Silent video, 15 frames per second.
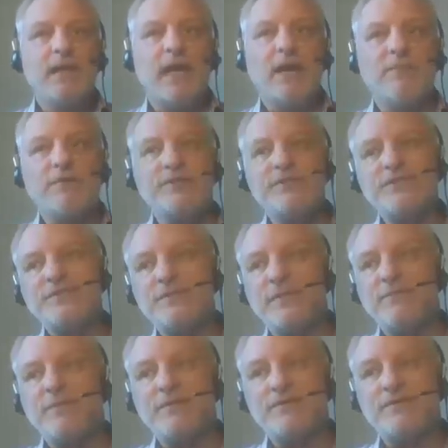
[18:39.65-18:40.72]
And we're
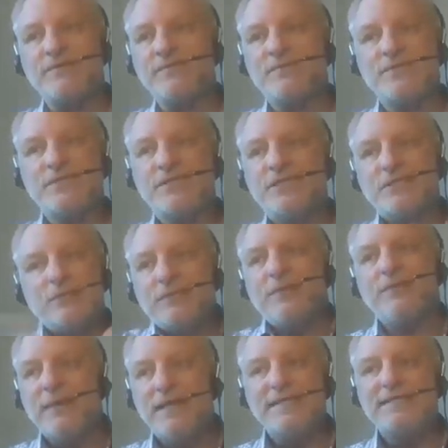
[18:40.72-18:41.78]
doing
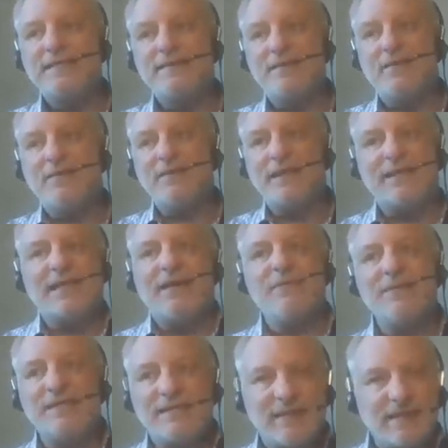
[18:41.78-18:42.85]
it ways that aren't
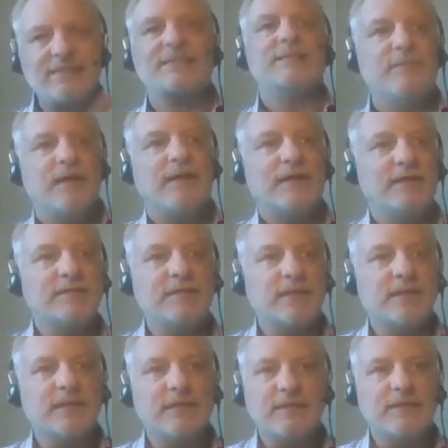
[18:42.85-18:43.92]
allowing to customize,
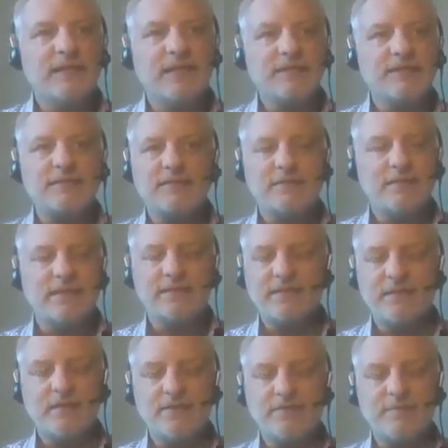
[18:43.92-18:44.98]
and that's
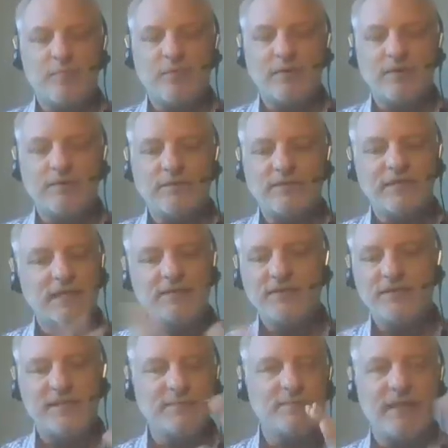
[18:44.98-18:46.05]
another point. It's not
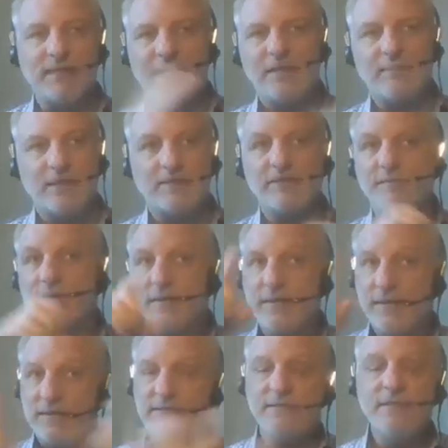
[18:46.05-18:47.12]
just inbound, outbound. It's about
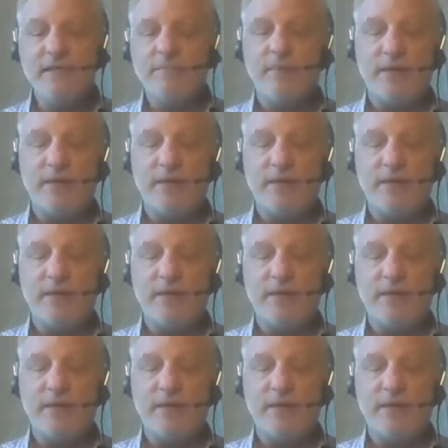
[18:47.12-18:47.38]
custom.